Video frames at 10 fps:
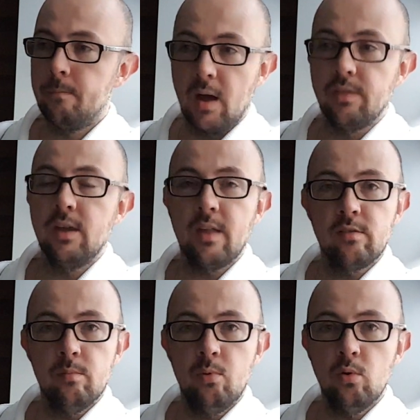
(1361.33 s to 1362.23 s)
I think
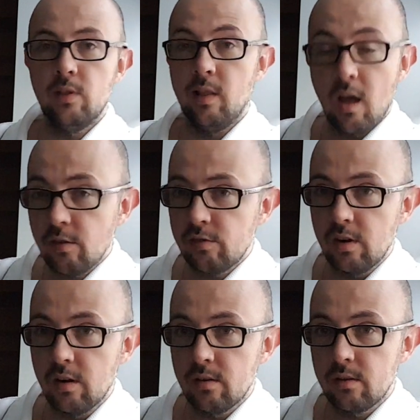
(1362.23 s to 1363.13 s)
that's important. Last
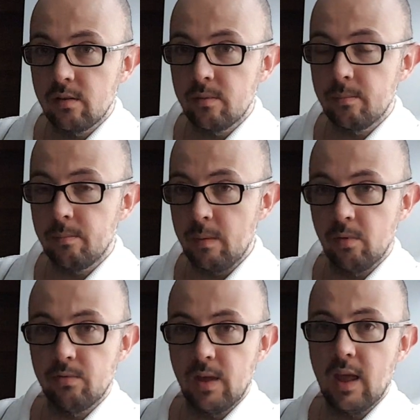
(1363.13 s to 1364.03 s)
year,
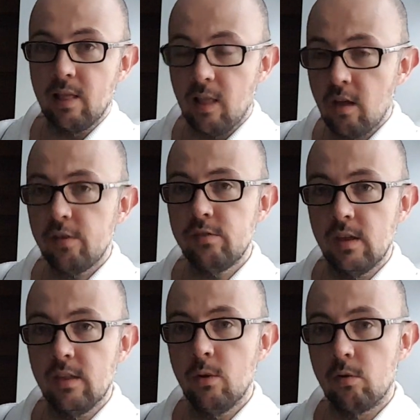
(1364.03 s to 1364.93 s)
people forget, last
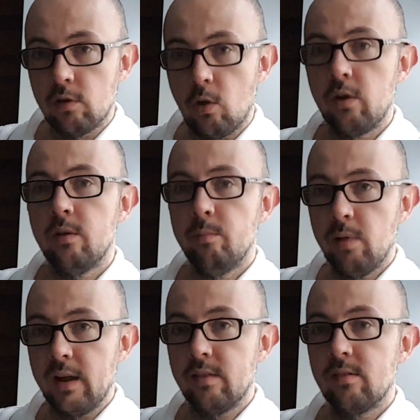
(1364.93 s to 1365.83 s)
year there were a lot of
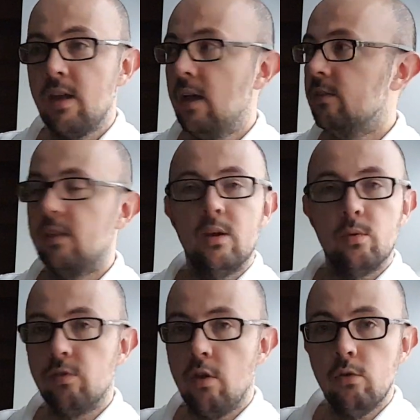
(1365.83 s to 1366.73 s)
complaints that there
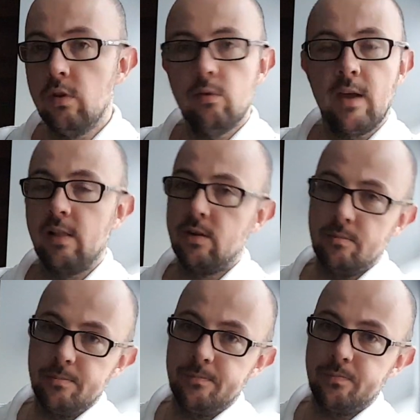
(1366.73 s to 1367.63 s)
was no new
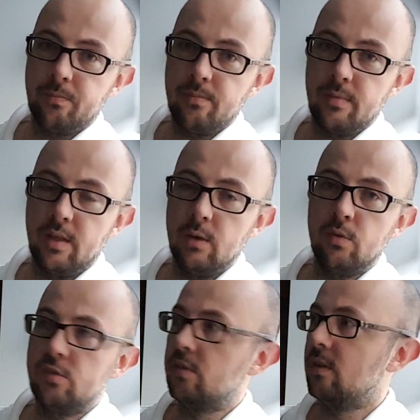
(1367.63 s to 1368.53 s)
talent, that it
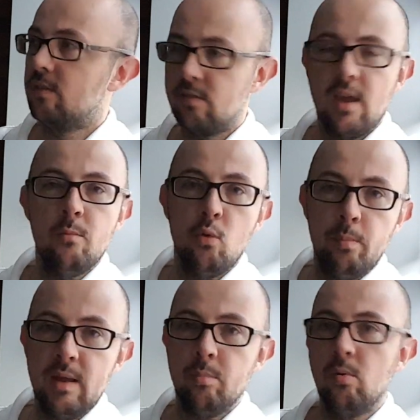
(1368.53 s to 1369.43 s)
was just the same old
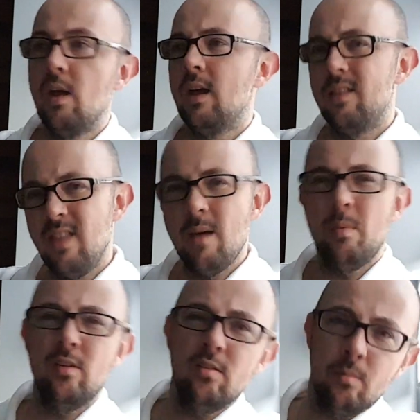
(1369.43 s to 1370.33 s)
people,
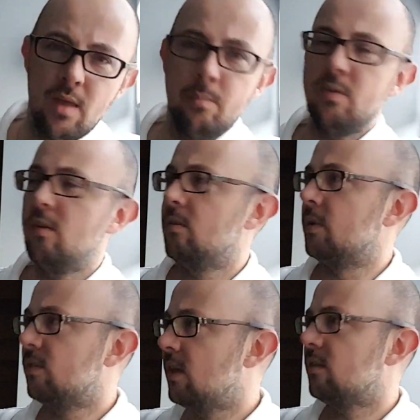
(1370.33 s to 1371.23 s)
nepotism,
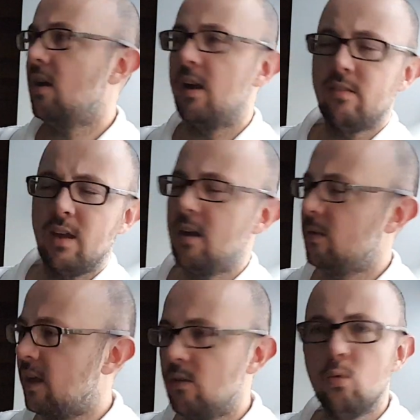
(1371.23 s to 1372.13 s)
it's this guy, it's how
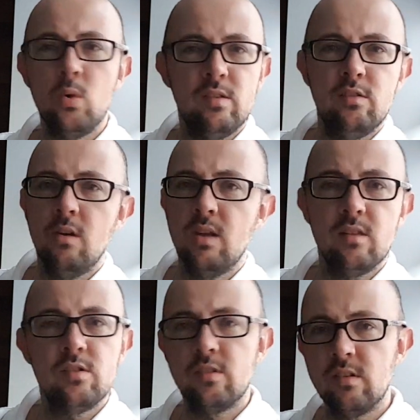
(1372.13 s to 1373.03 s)
they always do it,
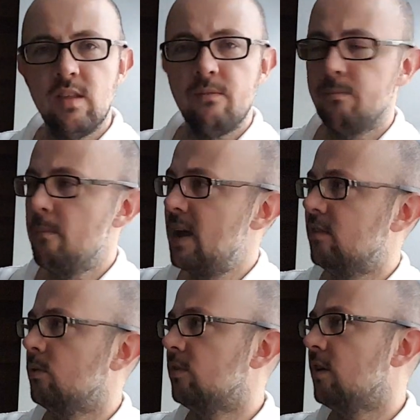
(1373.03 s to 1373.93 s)
it's just because they're
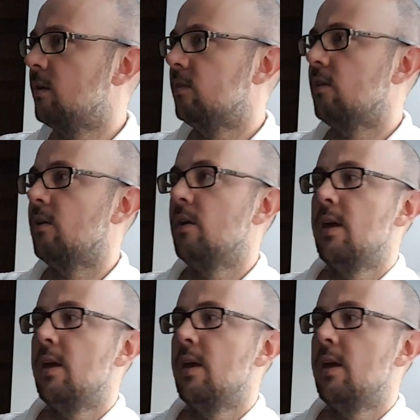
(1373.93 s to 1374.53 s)
mates with so-and-so.